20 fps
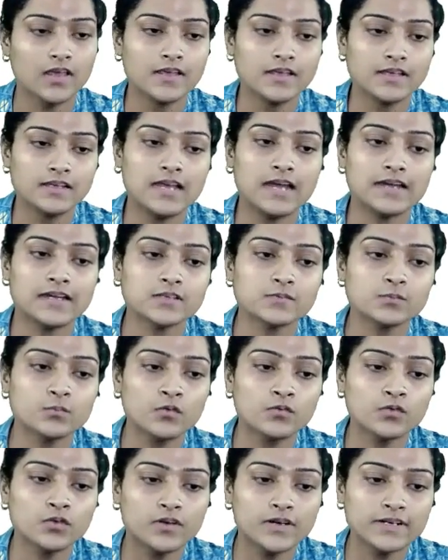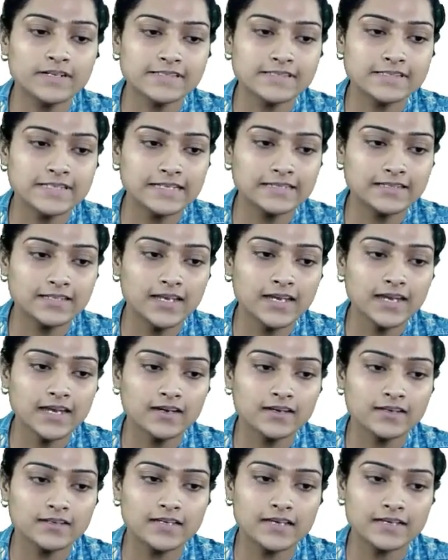Let us move towards T3.
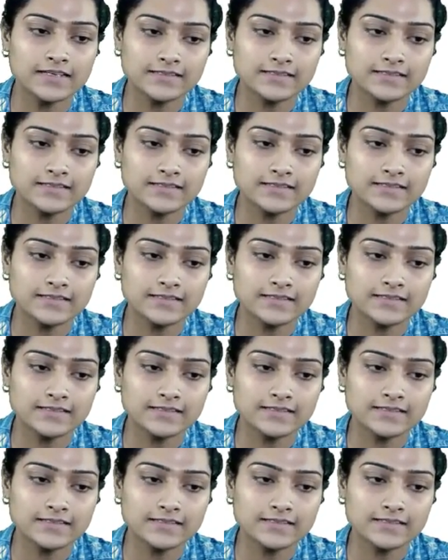Yes,